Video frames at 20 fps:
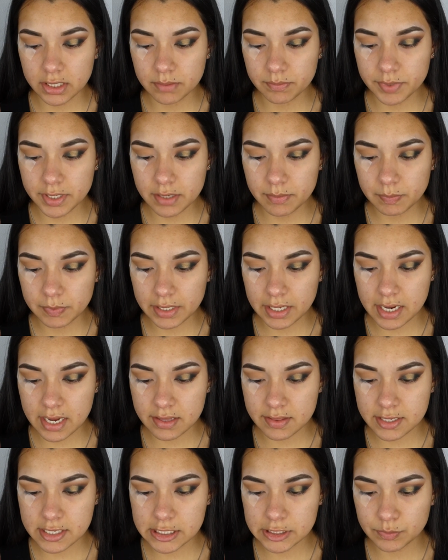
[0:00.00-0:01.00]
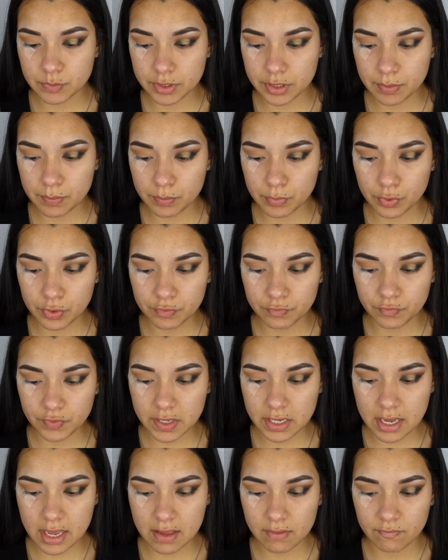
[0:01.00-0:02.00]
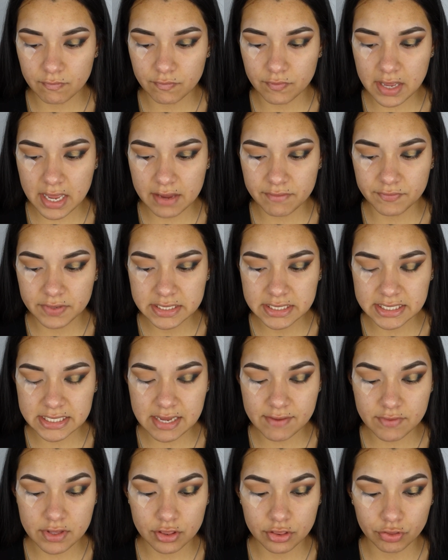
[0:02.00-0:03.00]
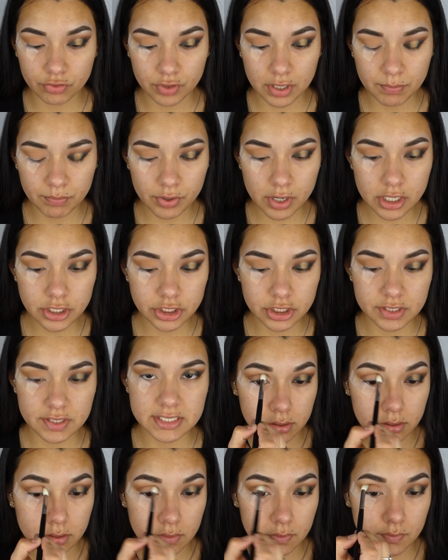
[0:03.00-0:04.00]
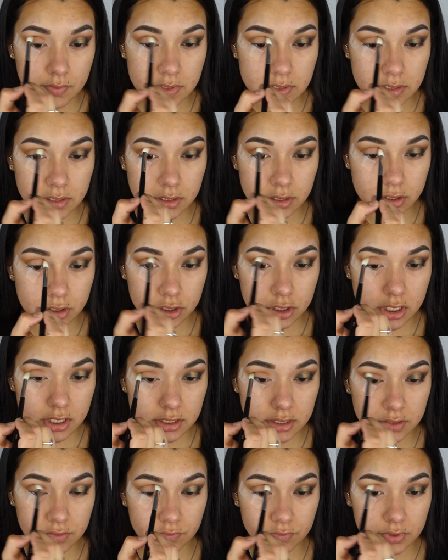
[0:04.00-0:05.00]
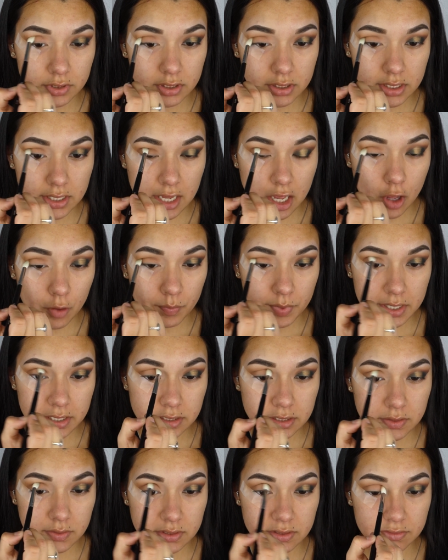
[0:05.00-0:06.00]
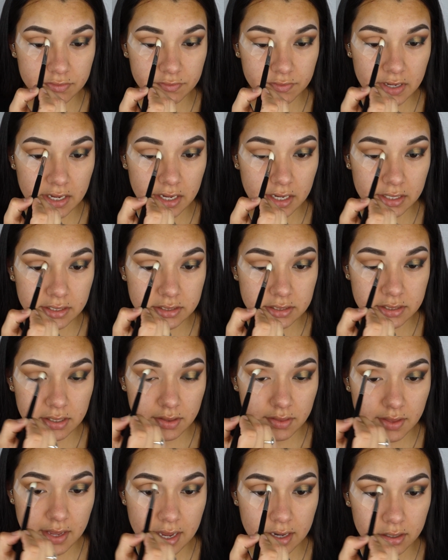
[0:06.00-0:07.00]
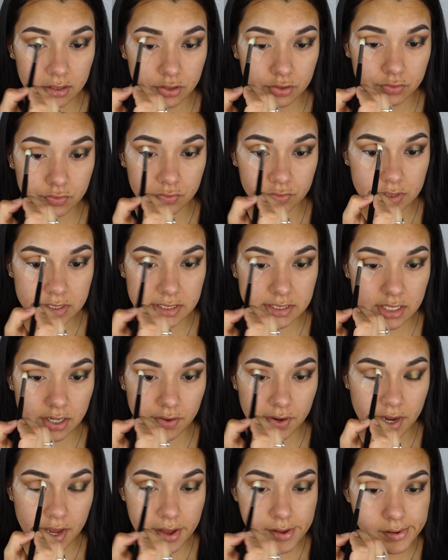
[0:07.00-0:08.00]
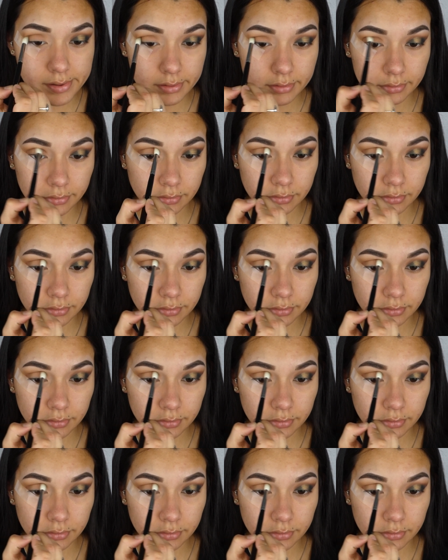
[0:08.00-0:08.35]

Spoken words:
I'm going to be applying this with the Morphe M573 brush. This is just really helping to define that crease area.